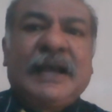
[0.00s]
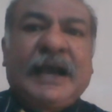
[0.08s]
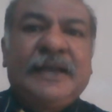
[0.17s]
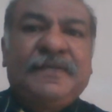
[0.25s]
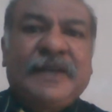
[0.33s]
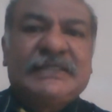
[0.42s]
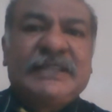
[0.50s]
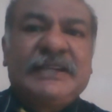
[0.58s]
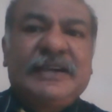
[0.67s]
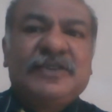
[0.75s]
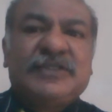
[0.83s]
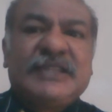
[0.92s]
I first
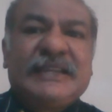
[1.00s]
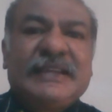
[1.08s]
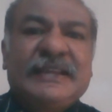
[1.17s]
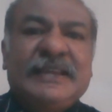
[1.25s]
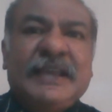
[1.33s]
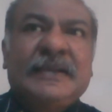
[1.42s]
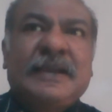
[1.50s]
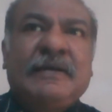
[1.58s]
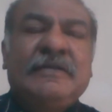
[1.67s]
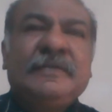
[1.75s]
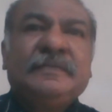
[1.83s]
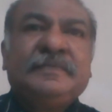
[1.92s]
introduced it in India.
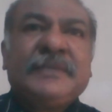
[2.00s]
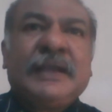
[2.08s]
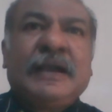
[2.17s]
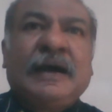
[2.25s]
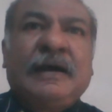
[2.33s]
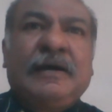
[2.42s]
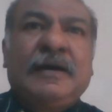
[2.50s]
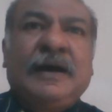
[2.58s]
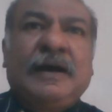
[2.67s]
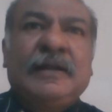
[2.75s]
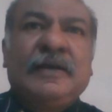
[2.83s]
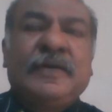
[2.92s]
Now
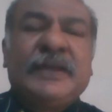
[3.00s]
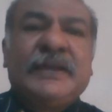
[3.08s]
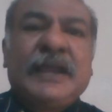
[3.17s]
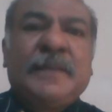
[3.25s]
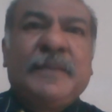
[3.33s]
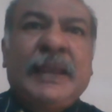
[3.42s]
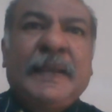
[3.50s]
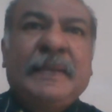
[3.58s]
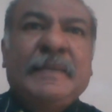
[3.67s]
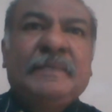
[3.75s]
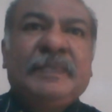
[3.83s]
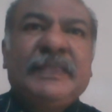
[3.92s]
all over India, many